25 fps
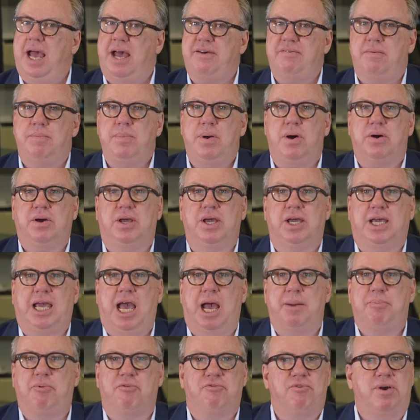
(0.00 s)
they have a market
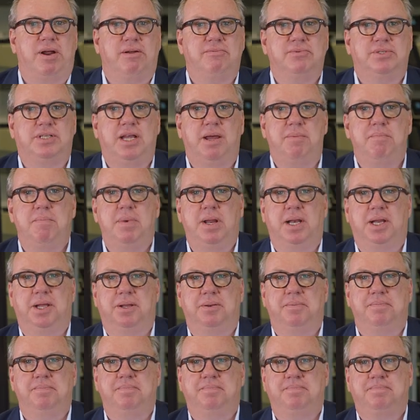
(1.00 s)
cap of around 10
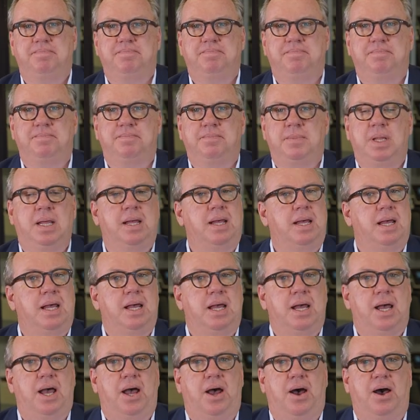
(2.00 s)
million.
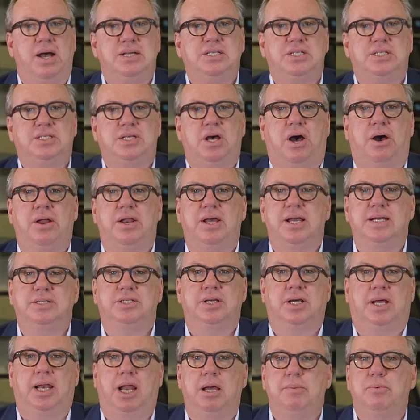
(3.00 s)
icetana is
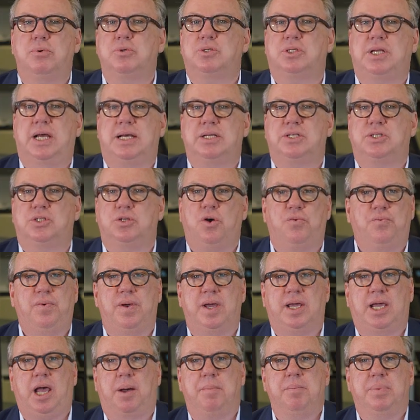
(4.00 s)
a global SaaS
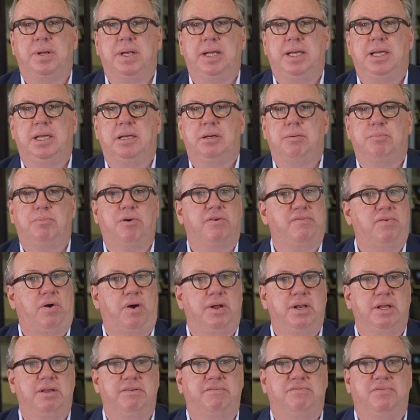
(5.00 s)
software company
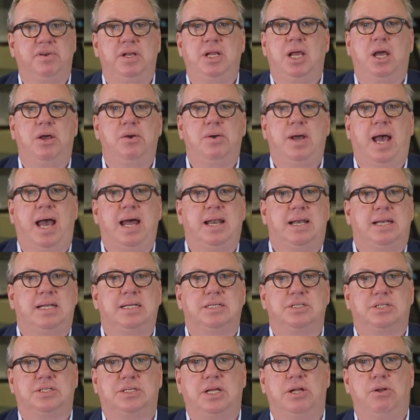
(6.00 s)
providing video
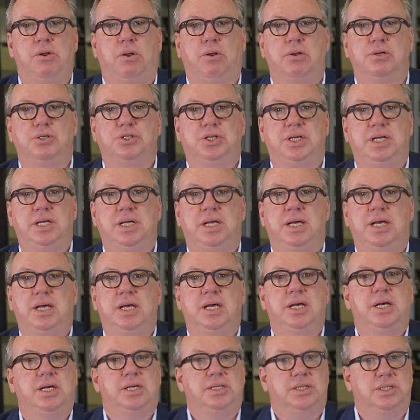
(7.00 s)
analytics technology
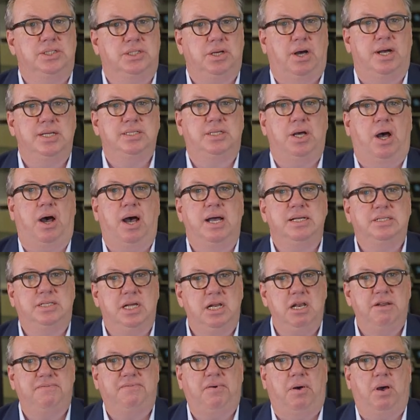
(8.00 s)
designed to
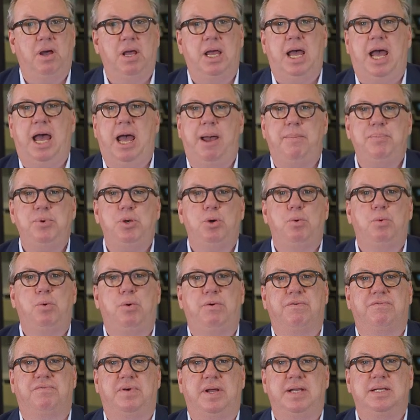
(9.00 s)
identify
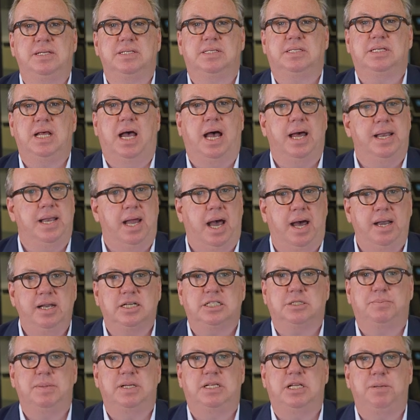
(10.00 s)
abnormal events and
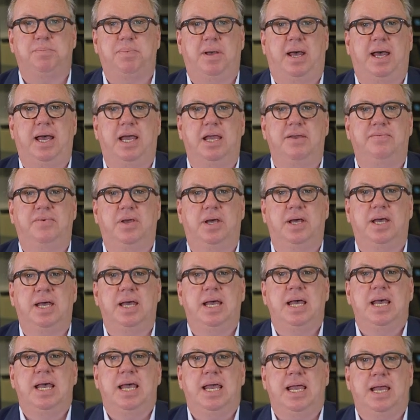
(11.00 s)
unexpected behavior
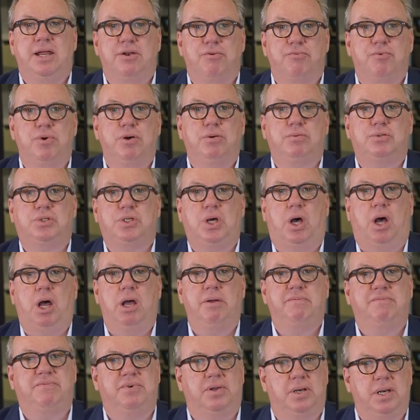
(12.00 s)
in real
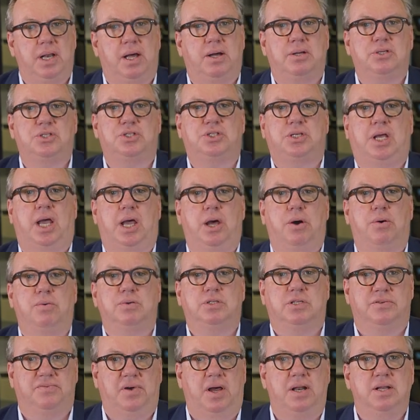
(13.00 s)
time for large-scale
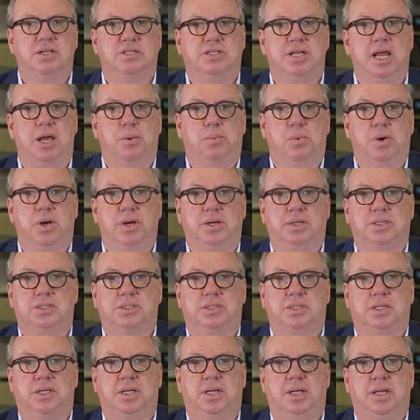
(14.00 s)
surveillance
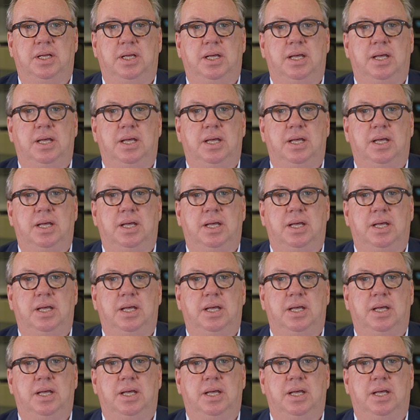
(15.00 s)
networks.